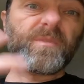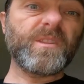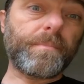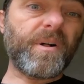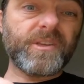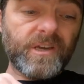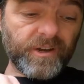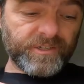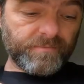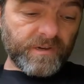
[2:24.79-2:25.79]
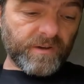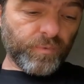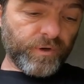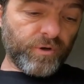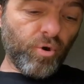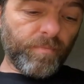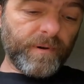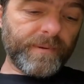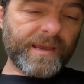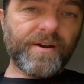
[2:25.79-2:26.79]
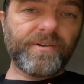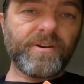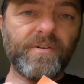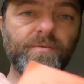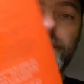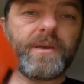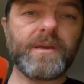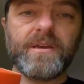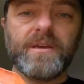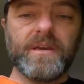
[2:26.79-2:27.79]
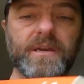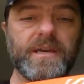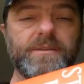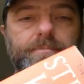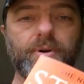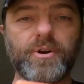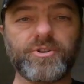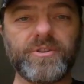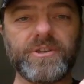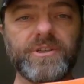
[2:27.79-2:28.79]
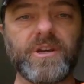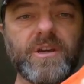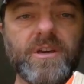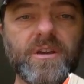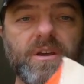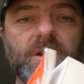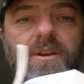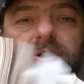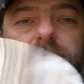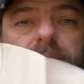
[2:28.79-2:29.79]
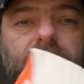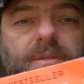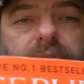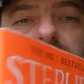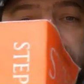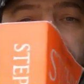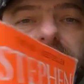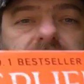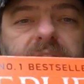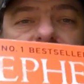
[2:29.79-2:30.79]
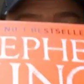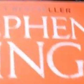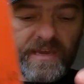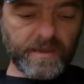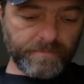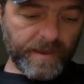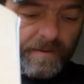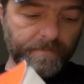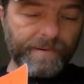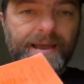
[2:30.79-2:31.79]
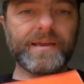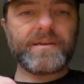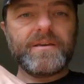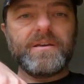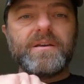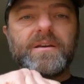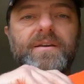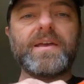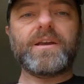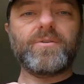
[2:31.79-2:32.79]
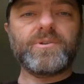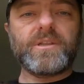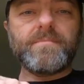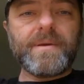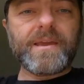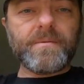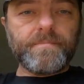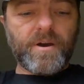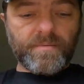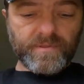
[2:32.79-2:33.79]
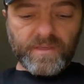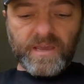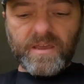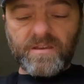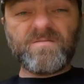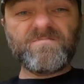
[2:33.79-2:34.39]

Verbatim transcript: The bulky item that I wouldn't normally be carrying around with me is a book. So this is a nice big thick Stephen King paperback, and that goes in the main compartment there.